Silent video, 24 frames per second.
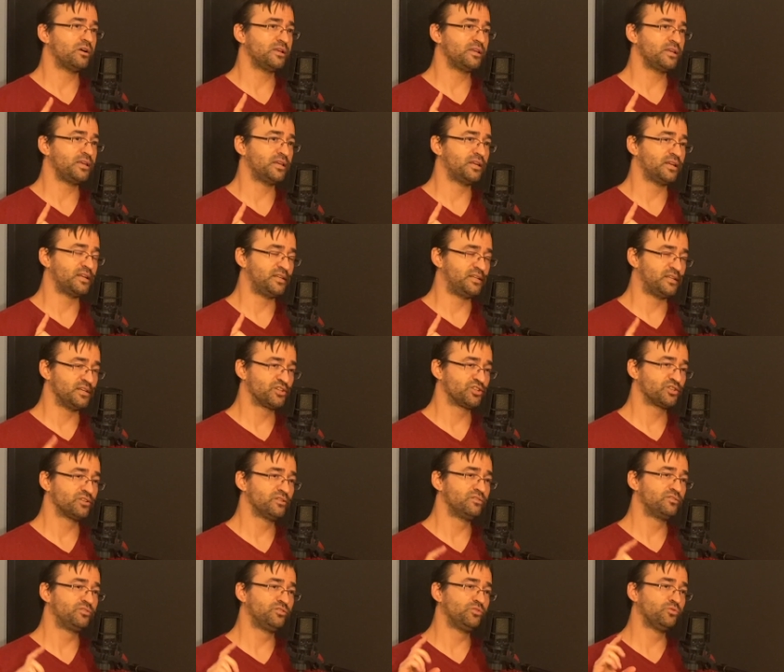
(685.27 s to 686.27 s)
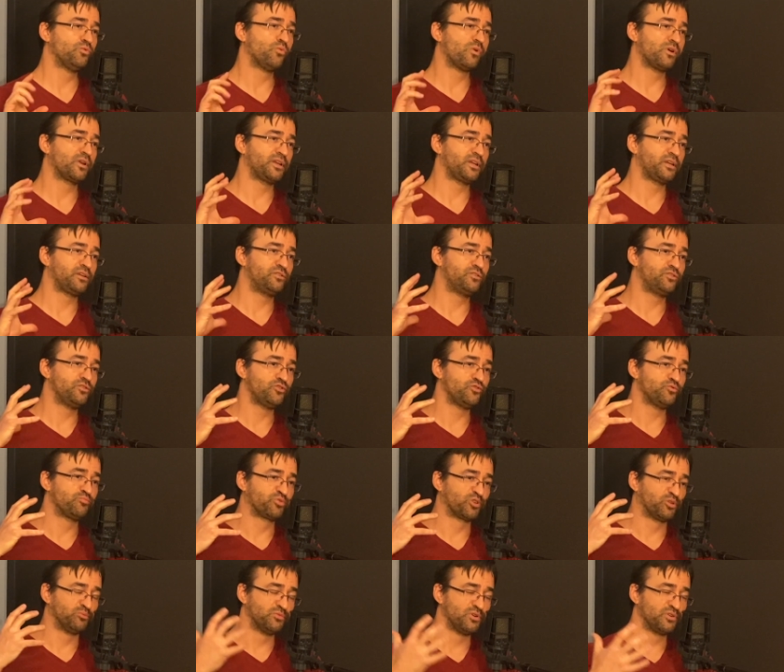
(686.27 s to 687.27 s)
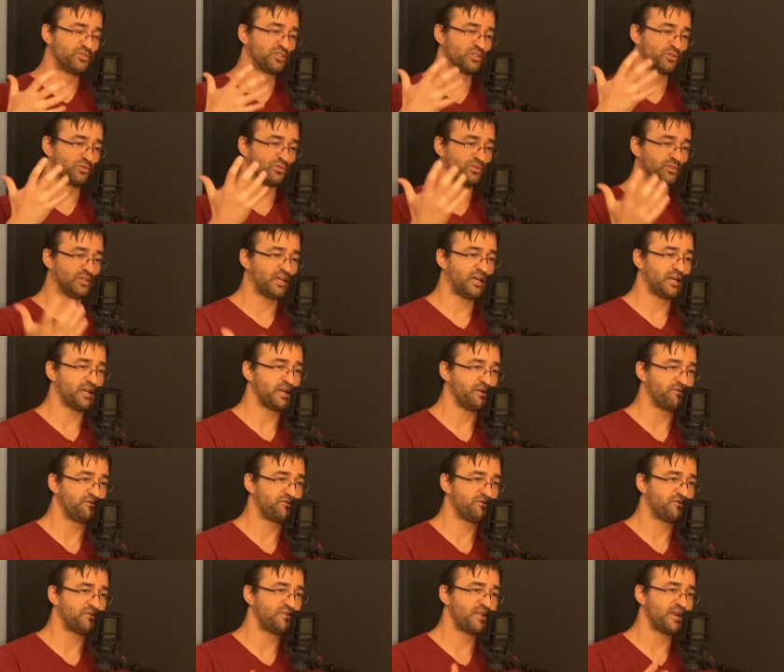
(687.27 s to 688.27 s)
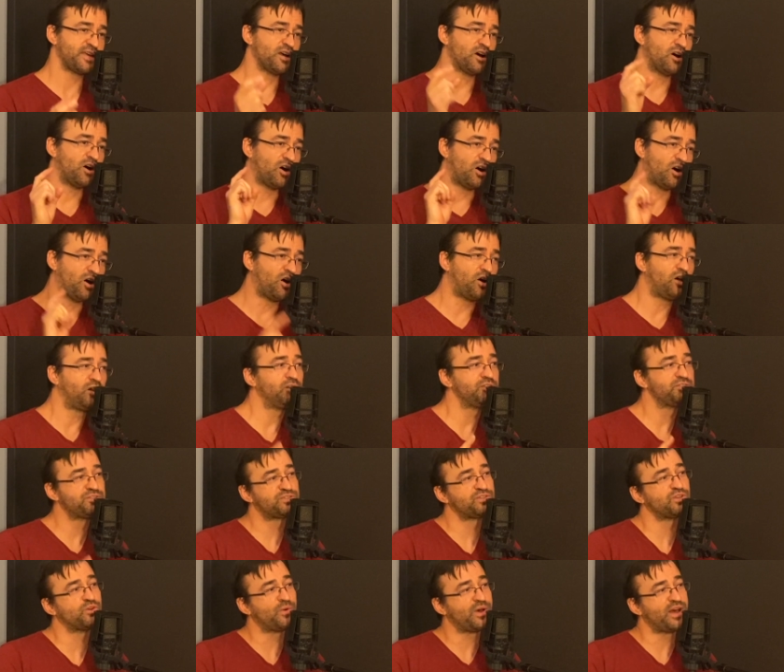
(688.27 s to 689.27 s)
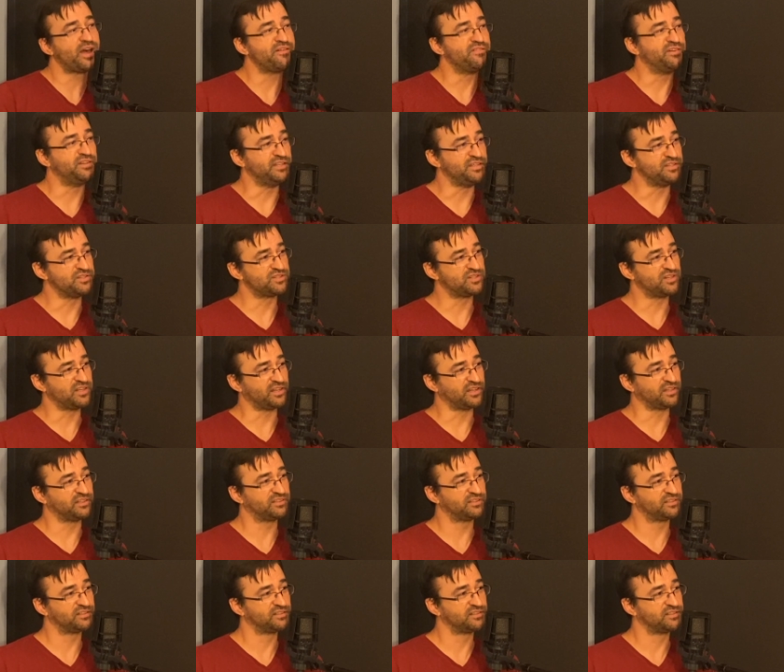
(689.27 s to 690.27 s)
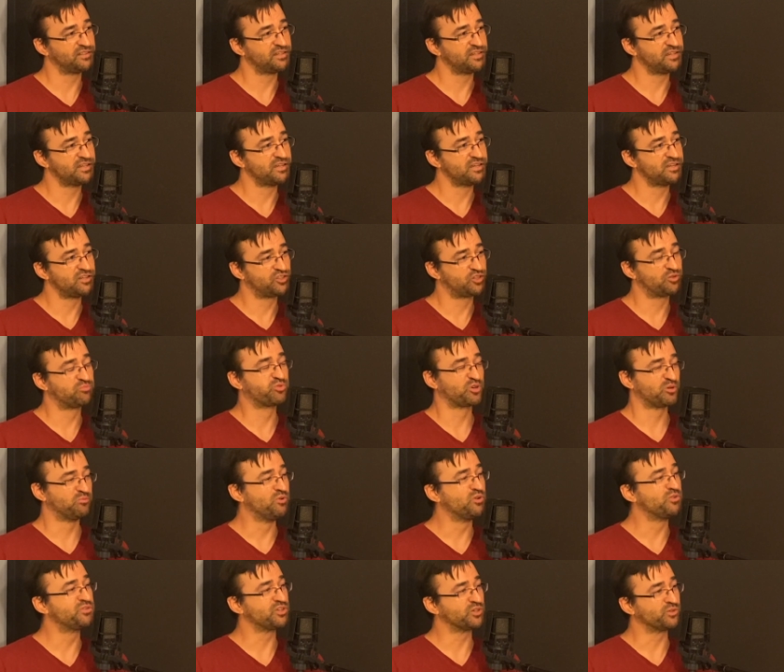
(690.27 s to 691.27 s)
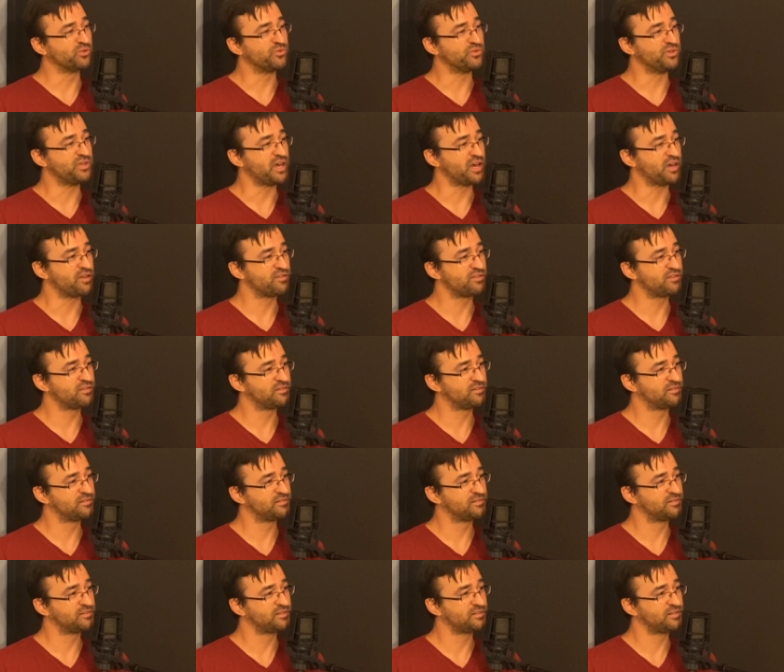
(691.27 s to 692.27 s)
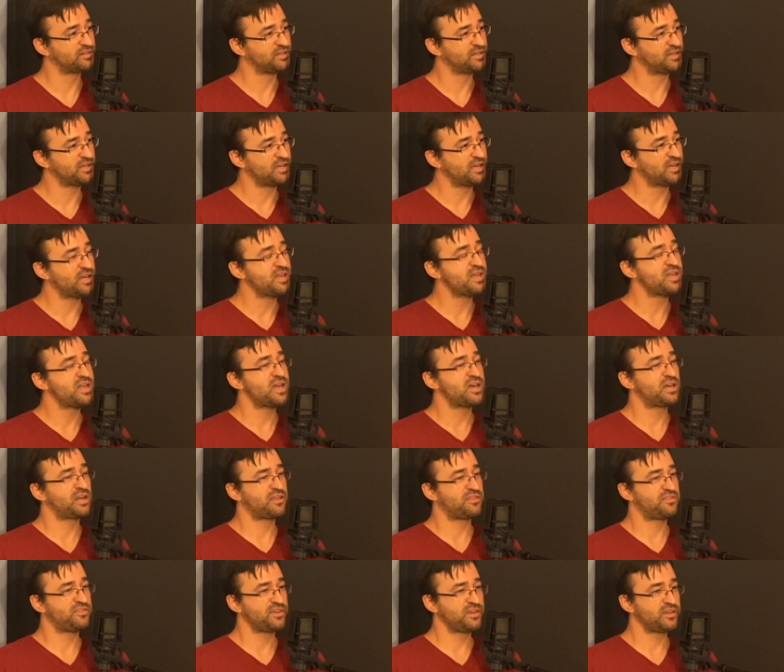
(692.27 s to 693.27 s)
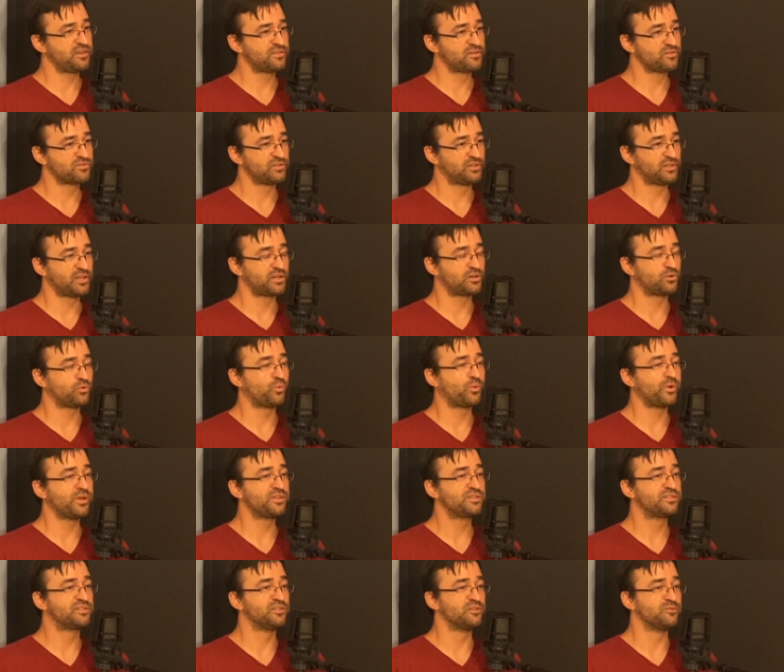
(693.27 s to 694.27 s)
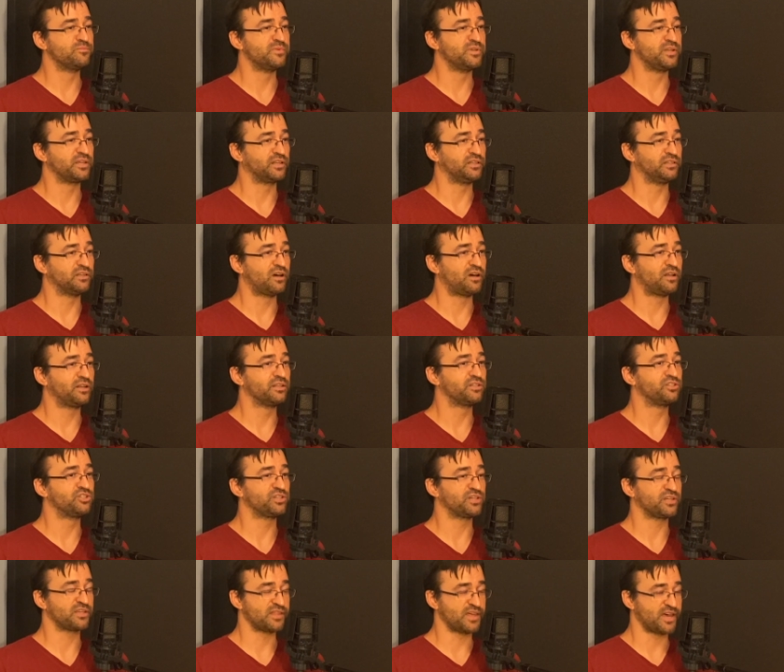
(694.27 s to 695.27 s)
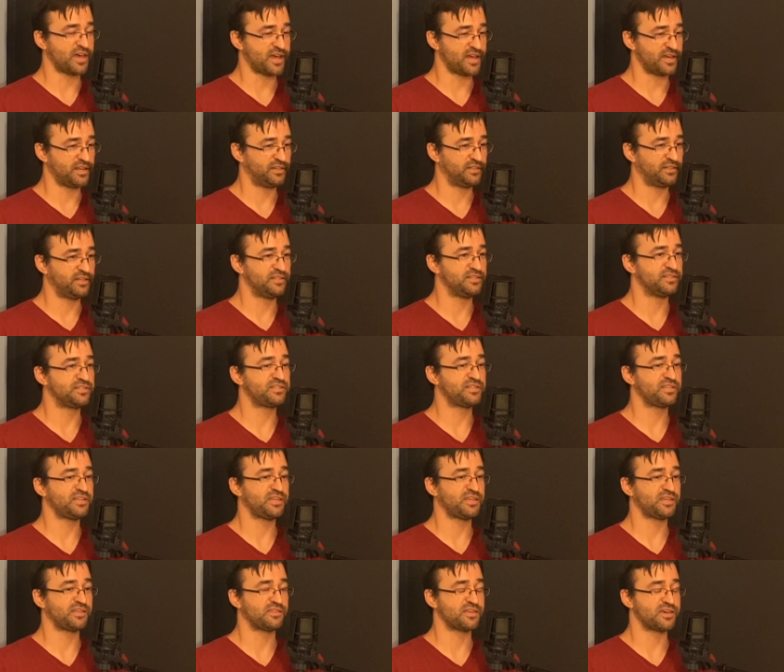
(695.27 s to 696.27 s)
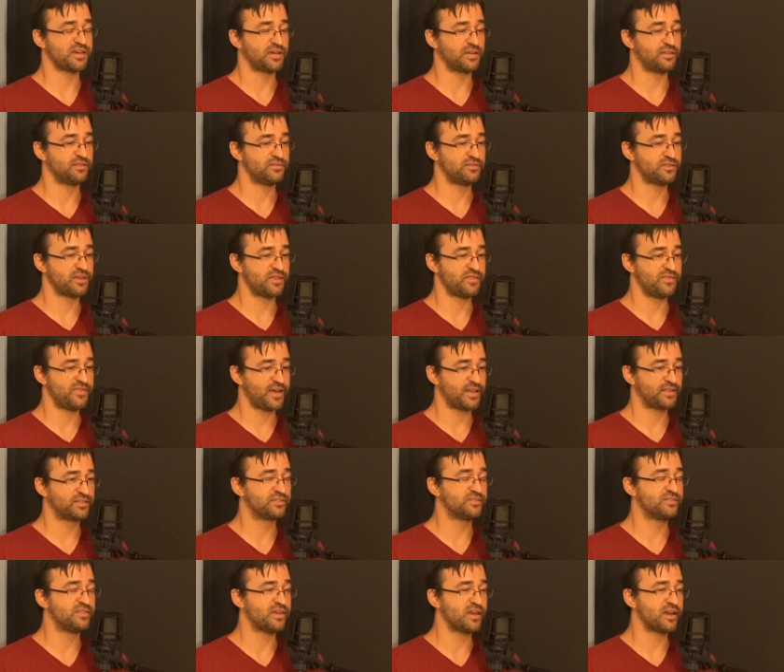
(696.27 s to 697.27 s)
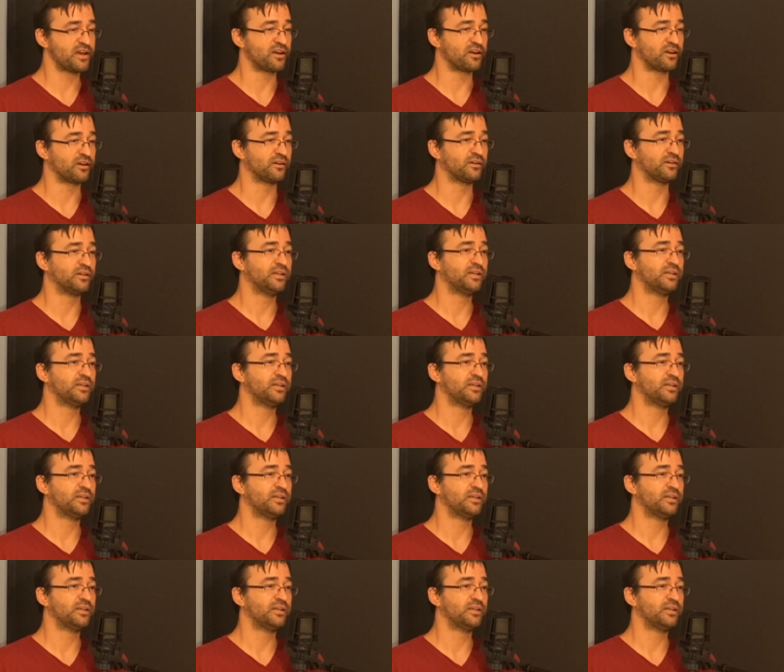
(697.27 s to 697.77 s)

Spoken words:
in addition to wanting to promote their own life, they also have an instinct to promote their own death. And I think there's a lot of wisdom in acknowledging that and seeing that's there.